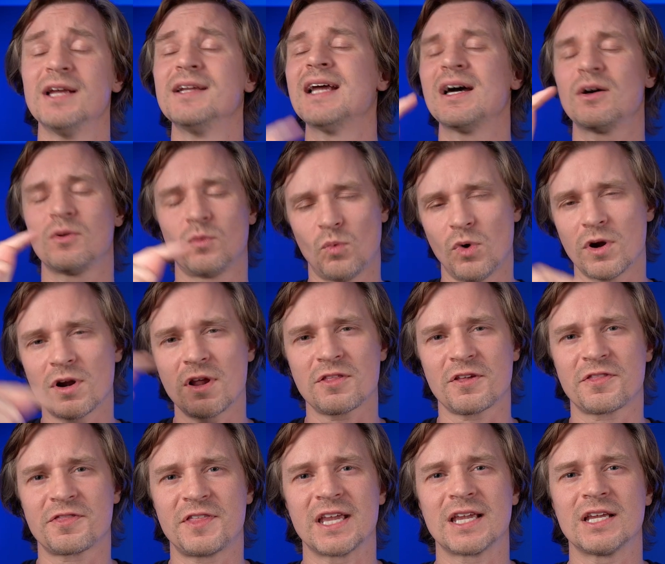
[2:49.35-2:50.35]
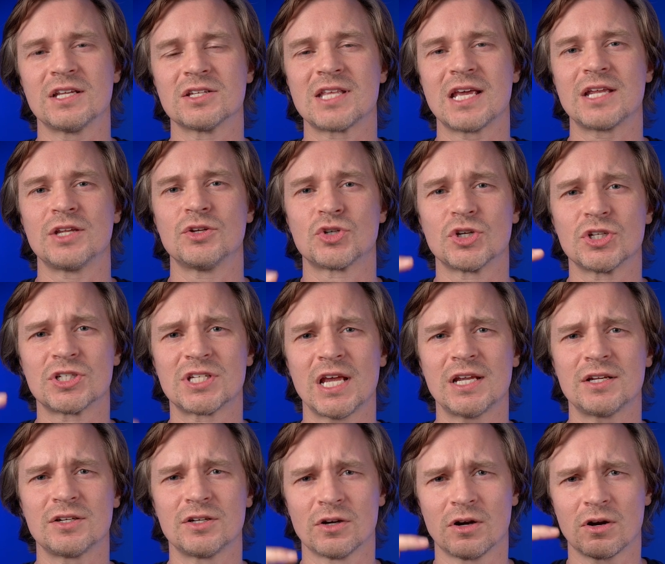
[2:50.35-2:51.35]
Now, one other thing is that you should
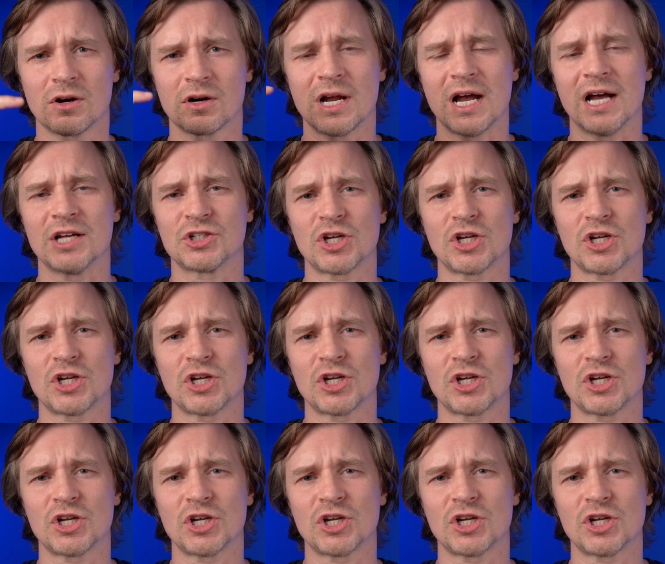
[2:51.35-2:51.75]
set your